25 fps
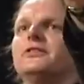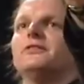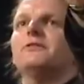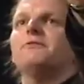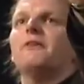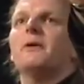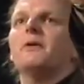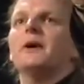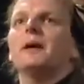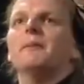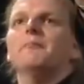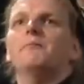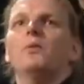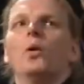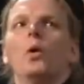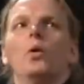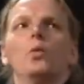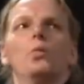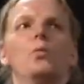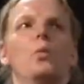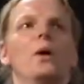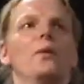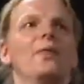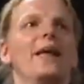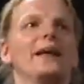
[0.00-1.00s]
is a very
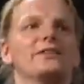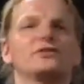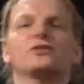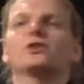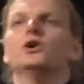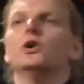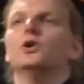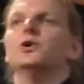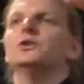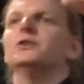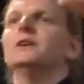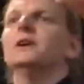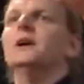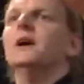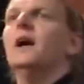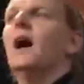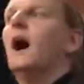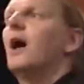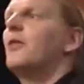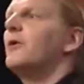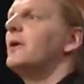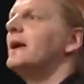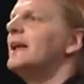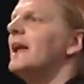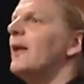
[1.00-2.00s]
important one. That's good.
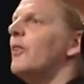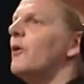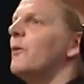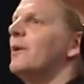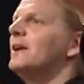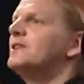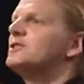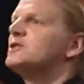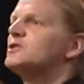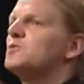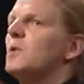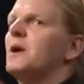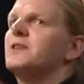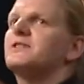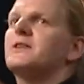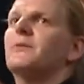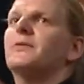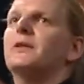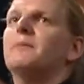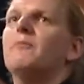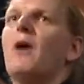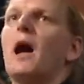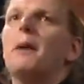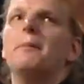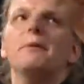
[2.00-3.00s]
Are there any other reasons why
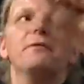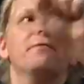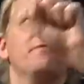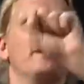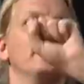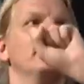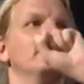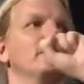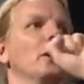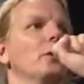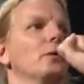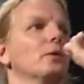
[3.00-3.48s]
something might be faint, though?